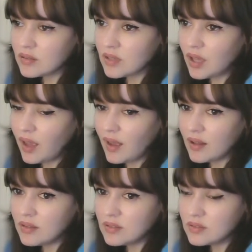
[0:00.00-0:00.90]

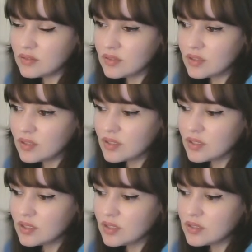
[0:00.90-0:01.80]
And
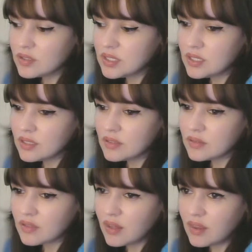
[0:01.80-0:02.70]
till
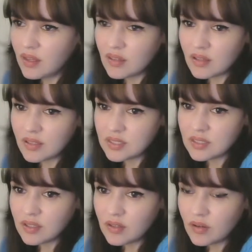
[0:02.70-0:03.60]
I think the last
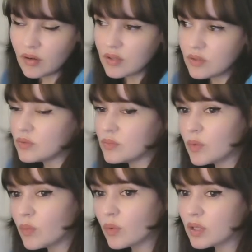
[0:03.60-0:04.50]
year, I don't remember
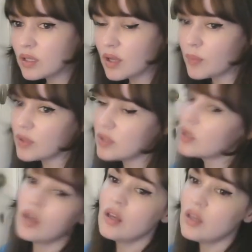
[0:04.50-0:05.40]
when it happened,
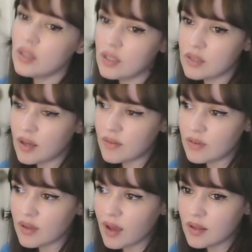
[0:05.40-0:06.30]
he never
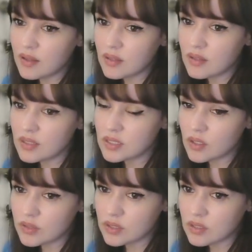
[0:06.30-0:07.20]
got his
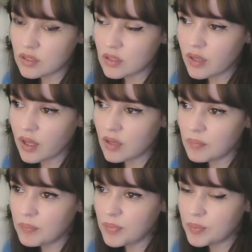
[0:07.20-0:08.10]
Oscar. Like,
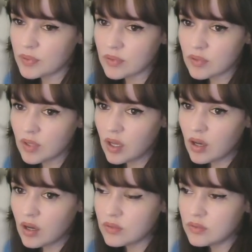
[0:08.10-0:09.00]
people,
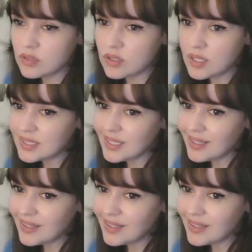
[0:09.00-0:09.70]
are you crazy?